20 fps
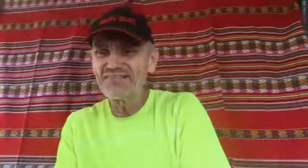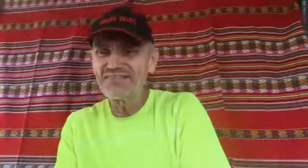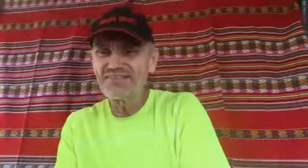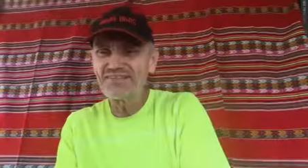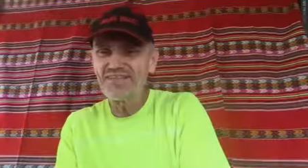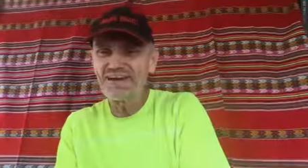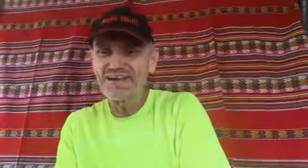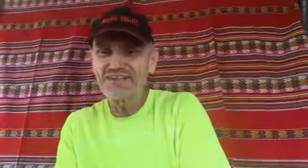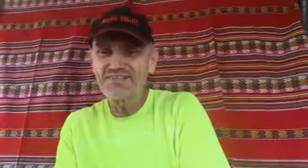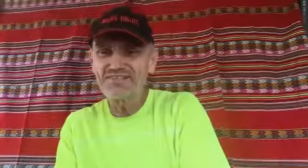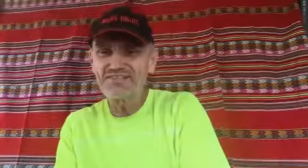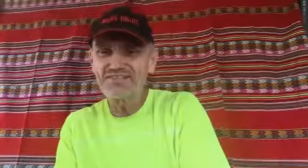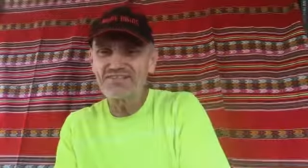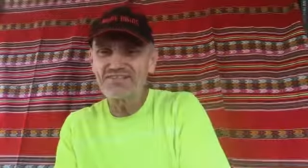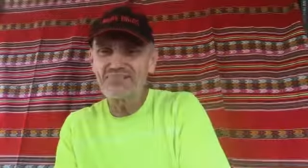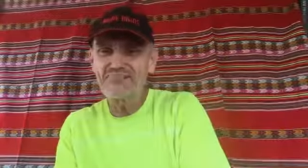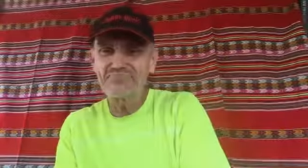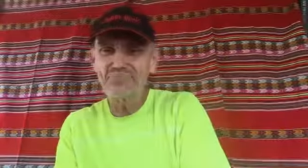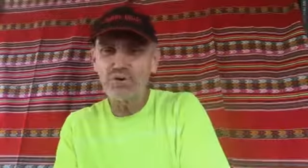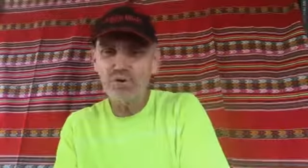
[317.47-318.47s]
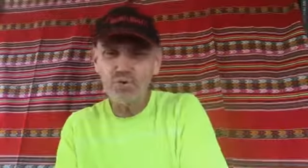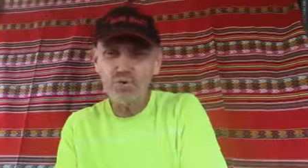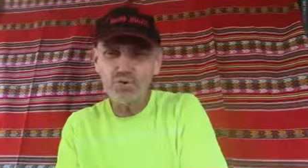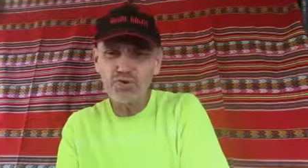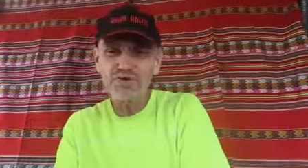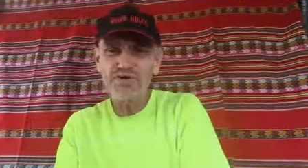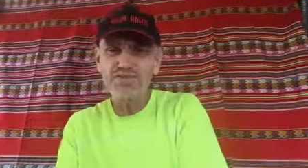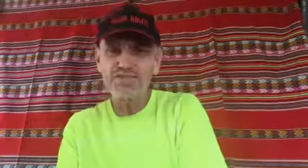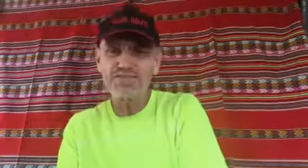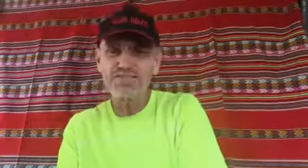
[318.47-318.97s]
that it's
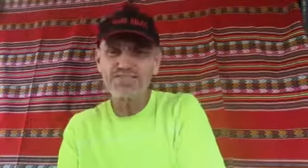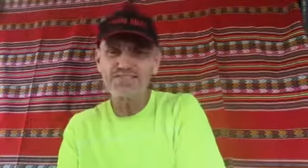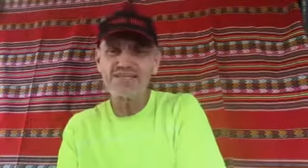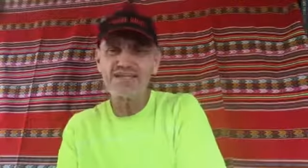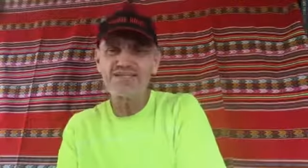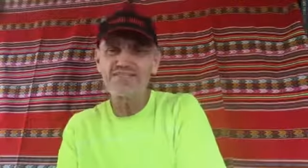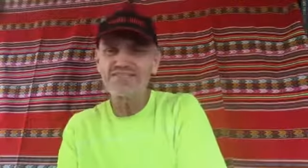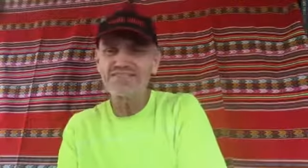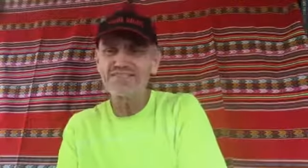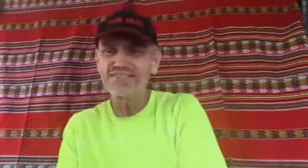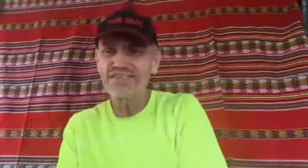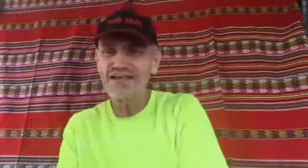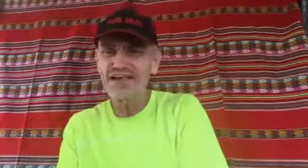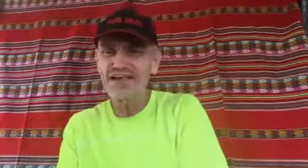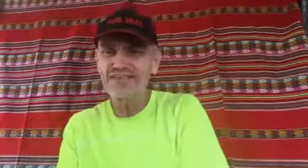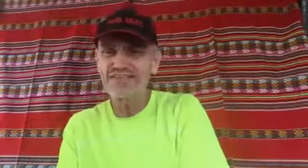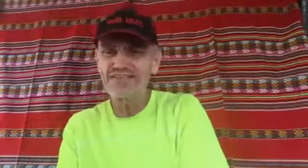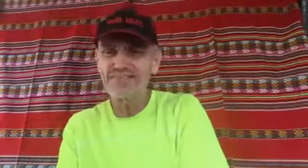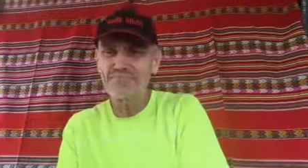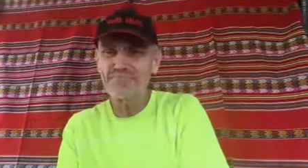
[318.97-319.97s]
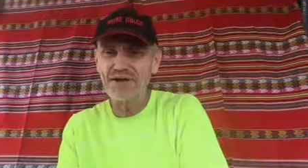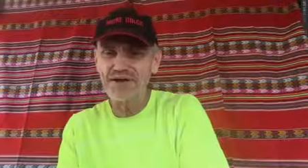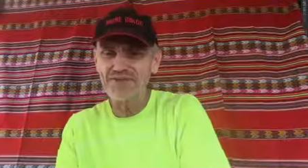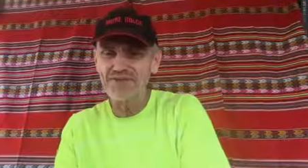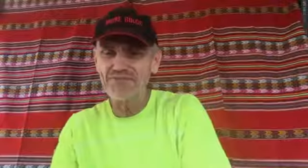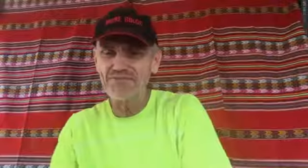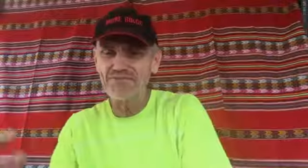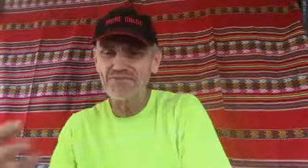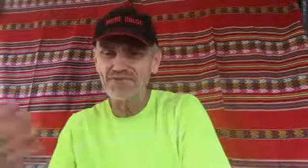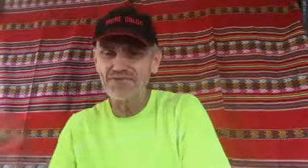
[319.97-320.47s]
poor in the sense that the
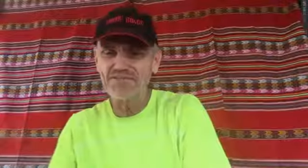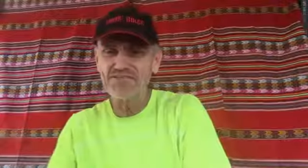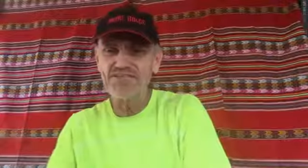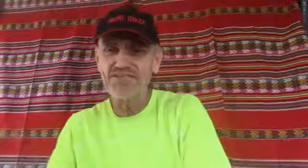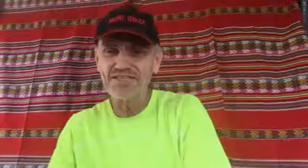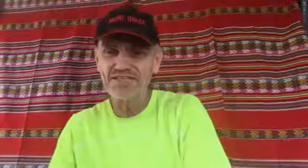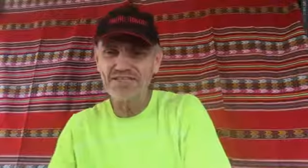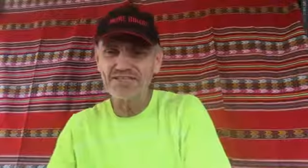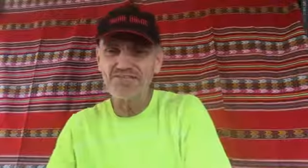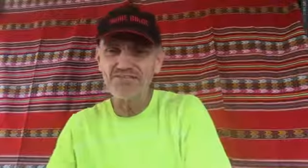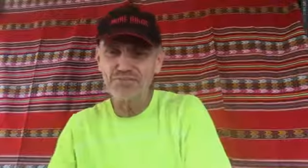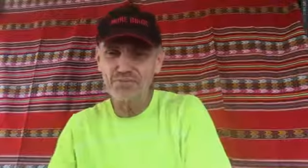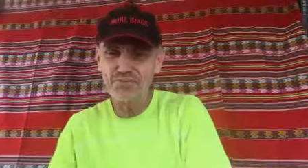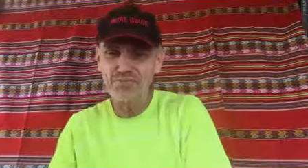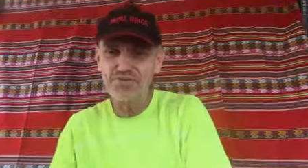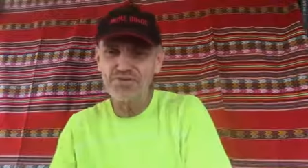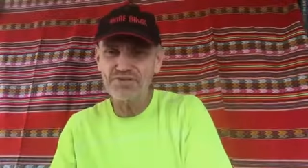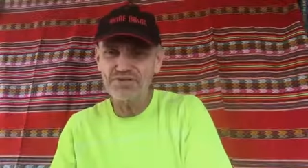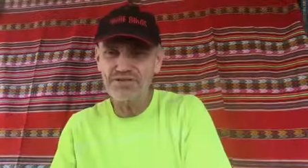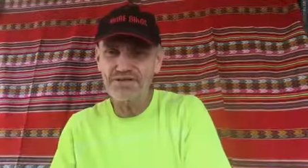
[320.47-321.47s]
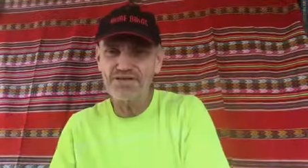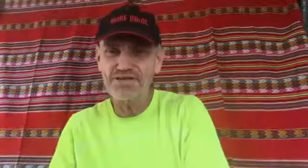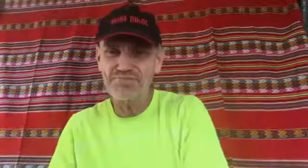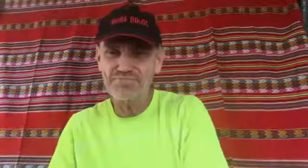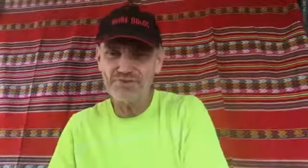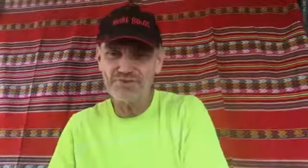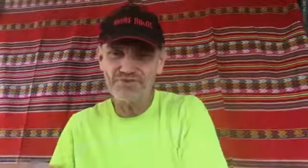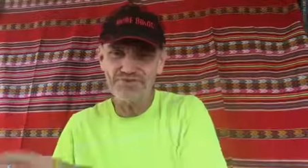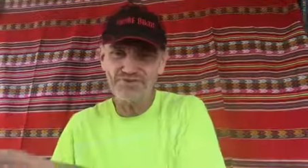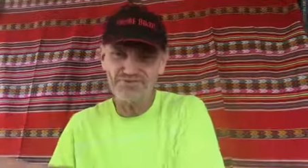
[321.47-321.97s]
biodiversity is poor there,
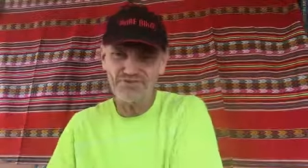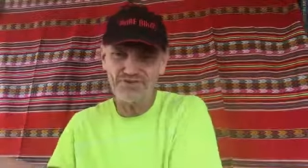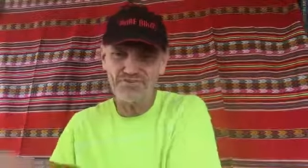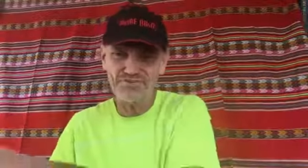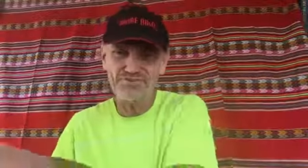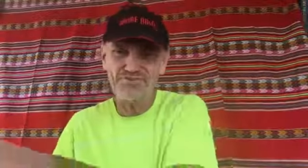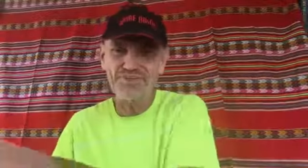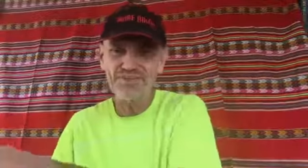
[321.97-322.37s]
but sort of